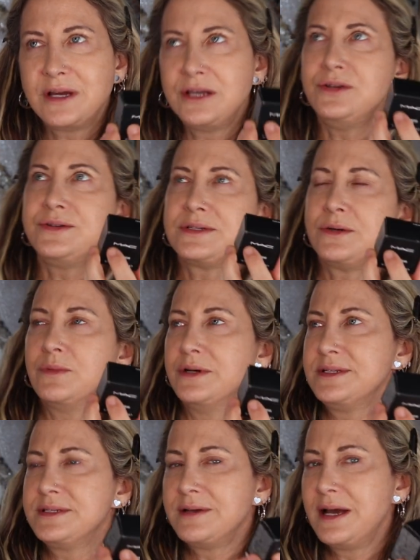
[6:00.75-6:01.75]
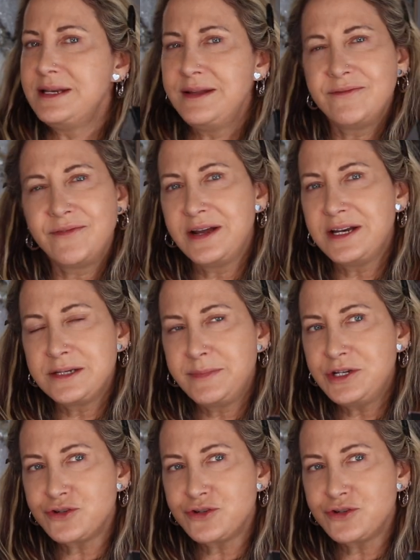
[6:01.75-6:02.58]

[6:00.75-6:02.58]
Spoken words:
I used it once. I didn't find it to be